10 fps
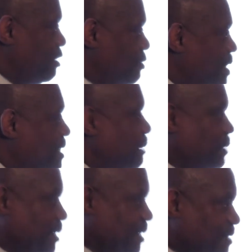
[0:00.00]

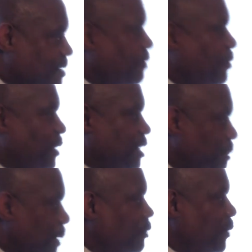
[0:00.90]
receptionist that greets
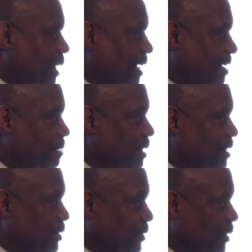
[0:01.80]
people when they come in
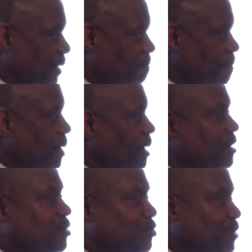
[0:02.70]
the door,
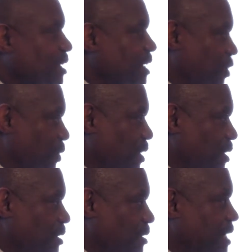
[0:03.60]
is really
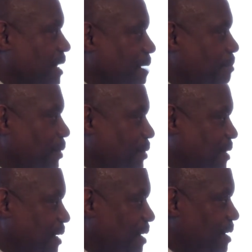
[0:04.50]
critical that that
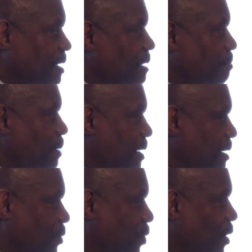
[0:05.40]
person be
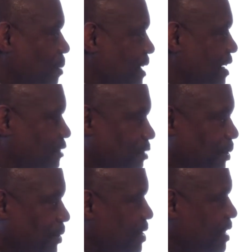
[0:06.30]
a warm and loving
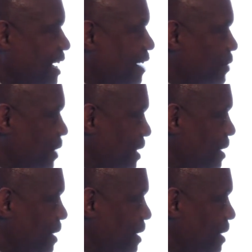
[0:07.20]
person, and I really